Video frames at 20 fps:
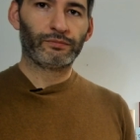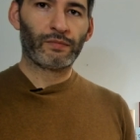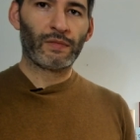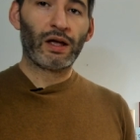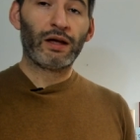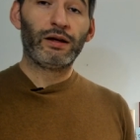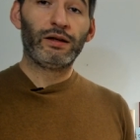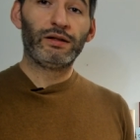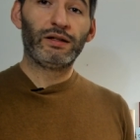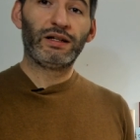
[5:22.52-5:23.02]

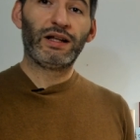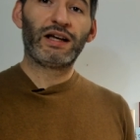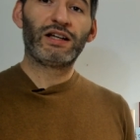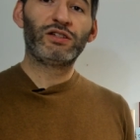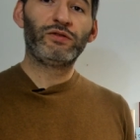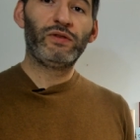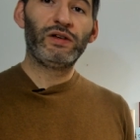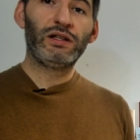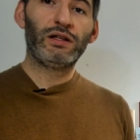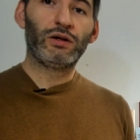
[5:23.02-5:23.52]
In the
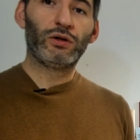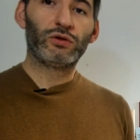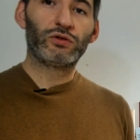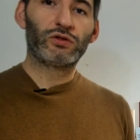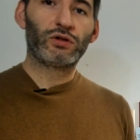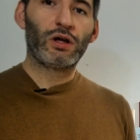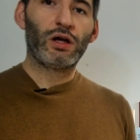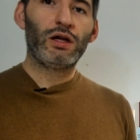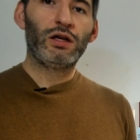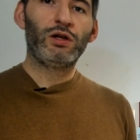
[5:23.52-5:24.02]
next
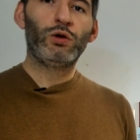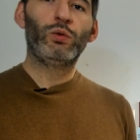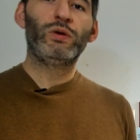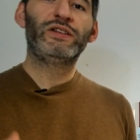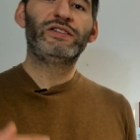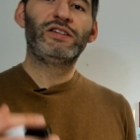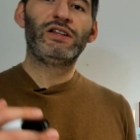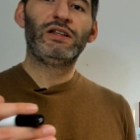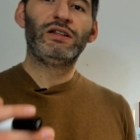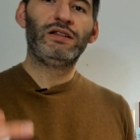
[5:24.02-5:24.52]
videos, you will
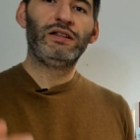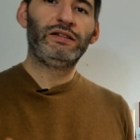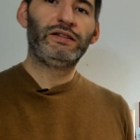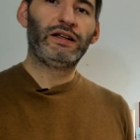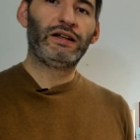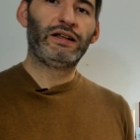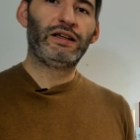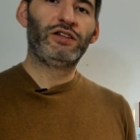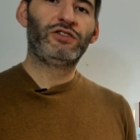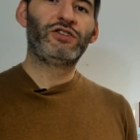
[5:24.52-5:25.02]
see in
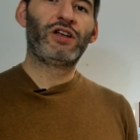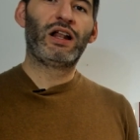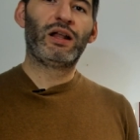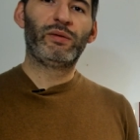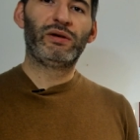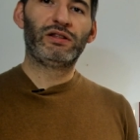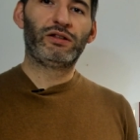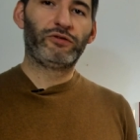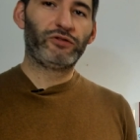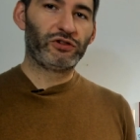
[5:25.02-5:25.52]
detail each
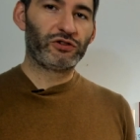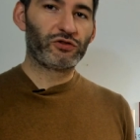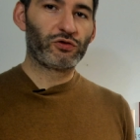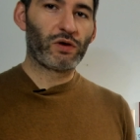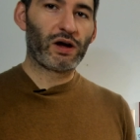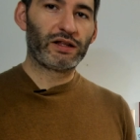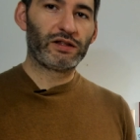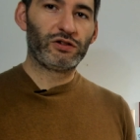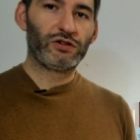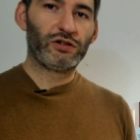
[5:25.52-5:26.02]
element of the
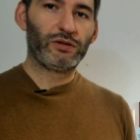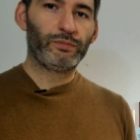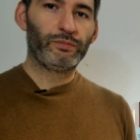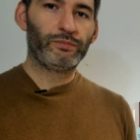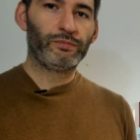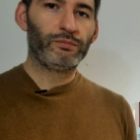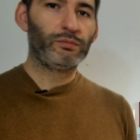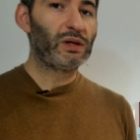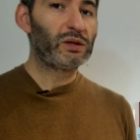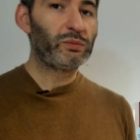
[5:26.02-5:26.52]
strategy,
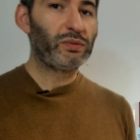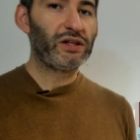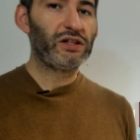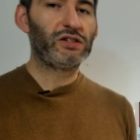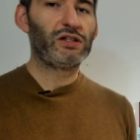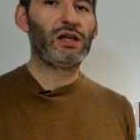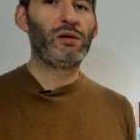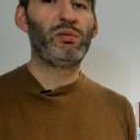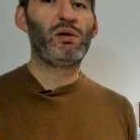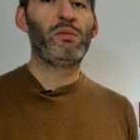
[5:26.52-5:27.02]
but please
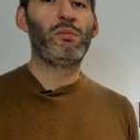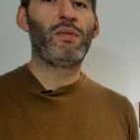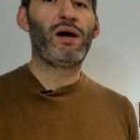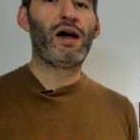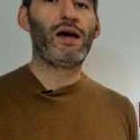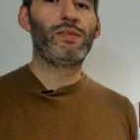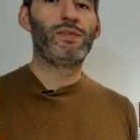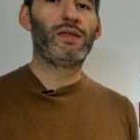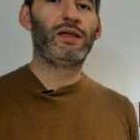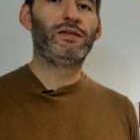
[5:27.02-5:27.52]
keep in
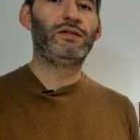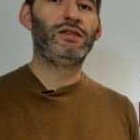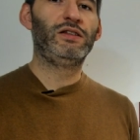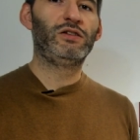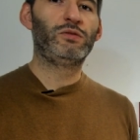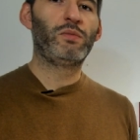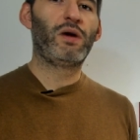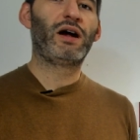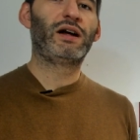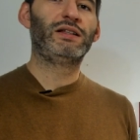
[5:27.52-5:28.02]
mind that this
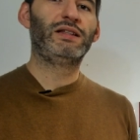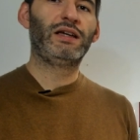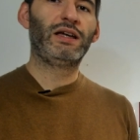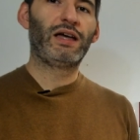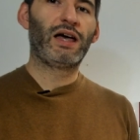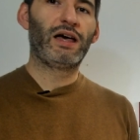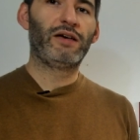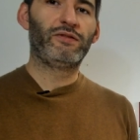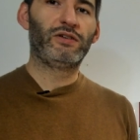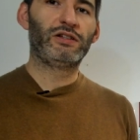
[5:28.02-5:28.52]
marketing
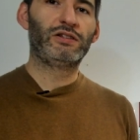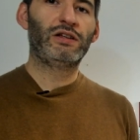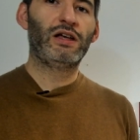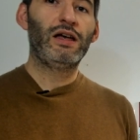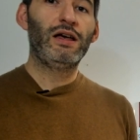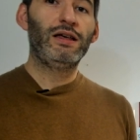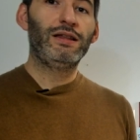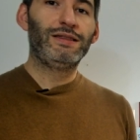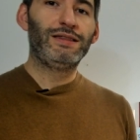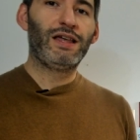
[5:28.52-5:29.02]
canvas
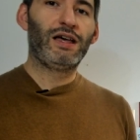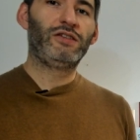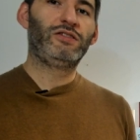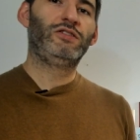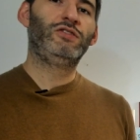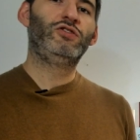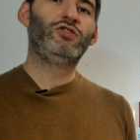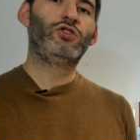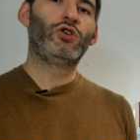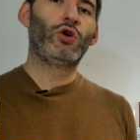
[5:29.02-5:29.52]

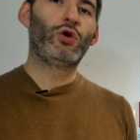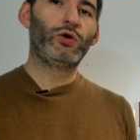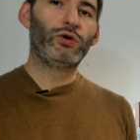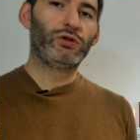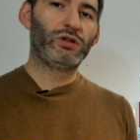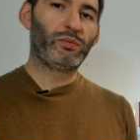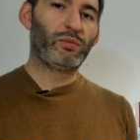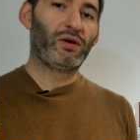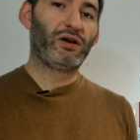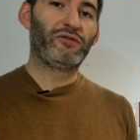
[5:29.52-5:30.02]
doesn't show you
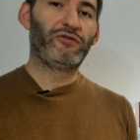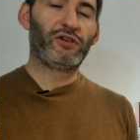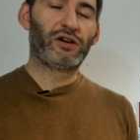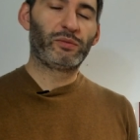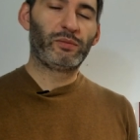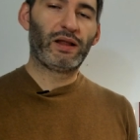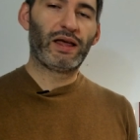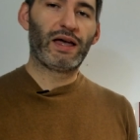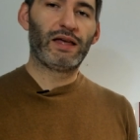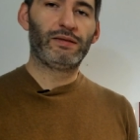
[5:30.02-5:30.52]
the perfect
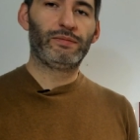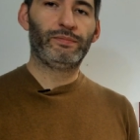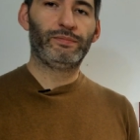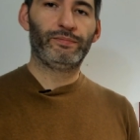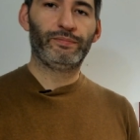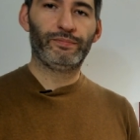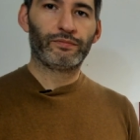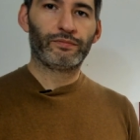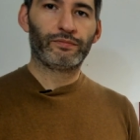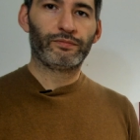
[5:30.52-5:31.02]
plan.
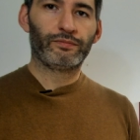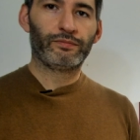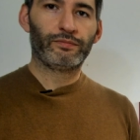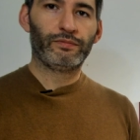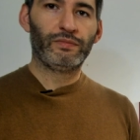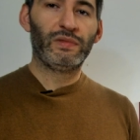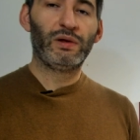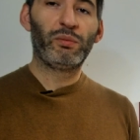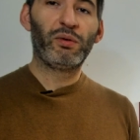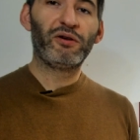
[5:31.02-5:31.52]

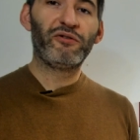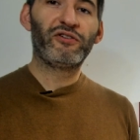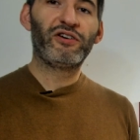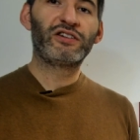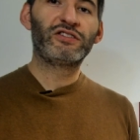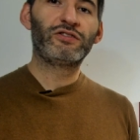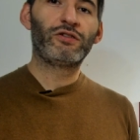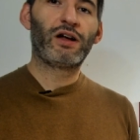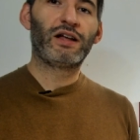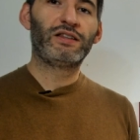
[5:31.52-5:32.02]
The perfect
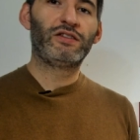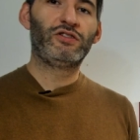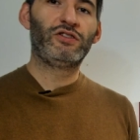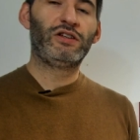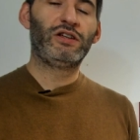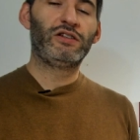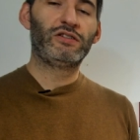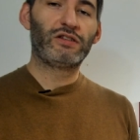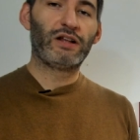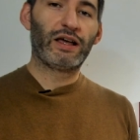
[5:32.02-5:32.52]
strategy
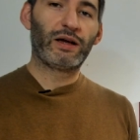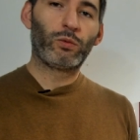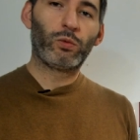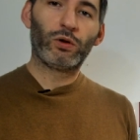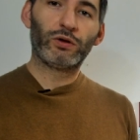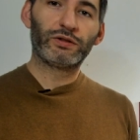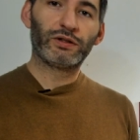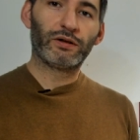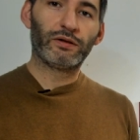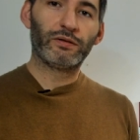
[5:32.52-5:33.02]
is like
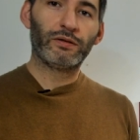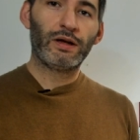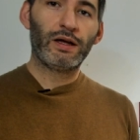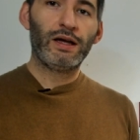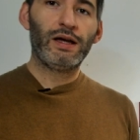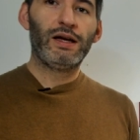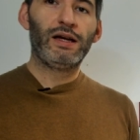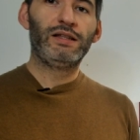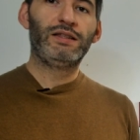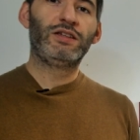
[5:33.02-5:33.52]
water.
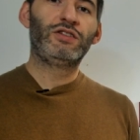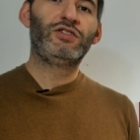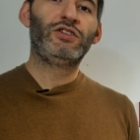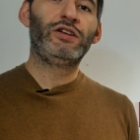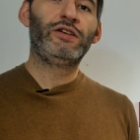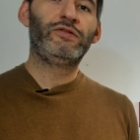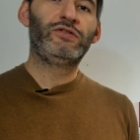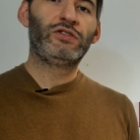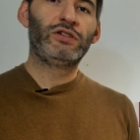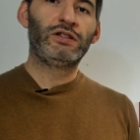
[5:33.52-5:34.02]
It
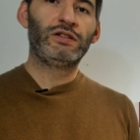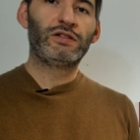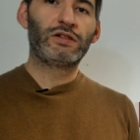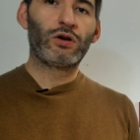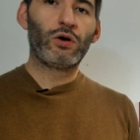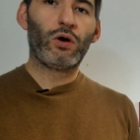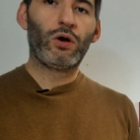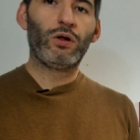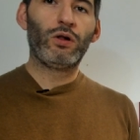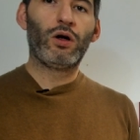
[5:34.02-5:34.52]
achieves its
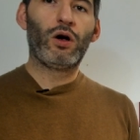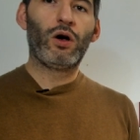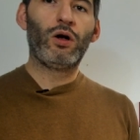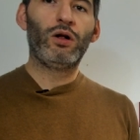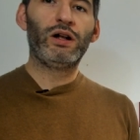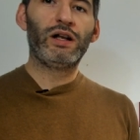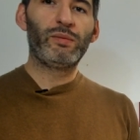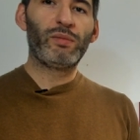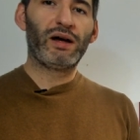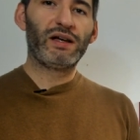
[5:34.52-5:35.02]
goal
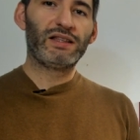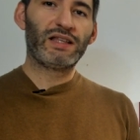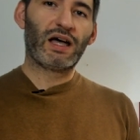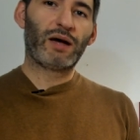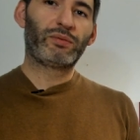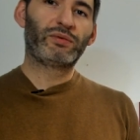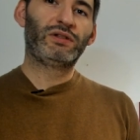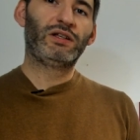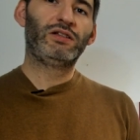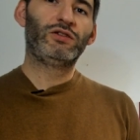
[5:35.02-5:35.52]
only by
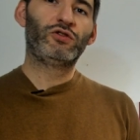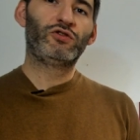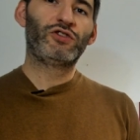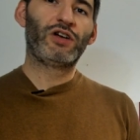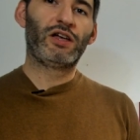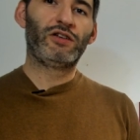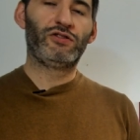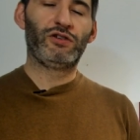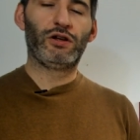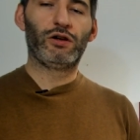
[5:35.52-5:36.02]
adapting to
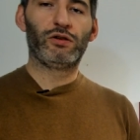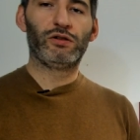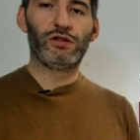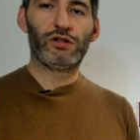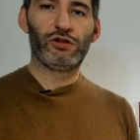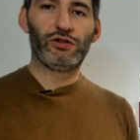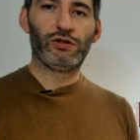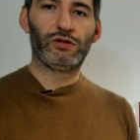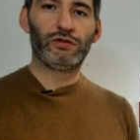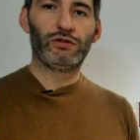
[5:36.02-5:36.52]
changing
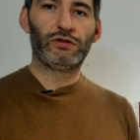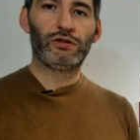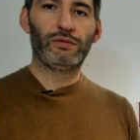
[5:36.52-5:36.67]
conditions.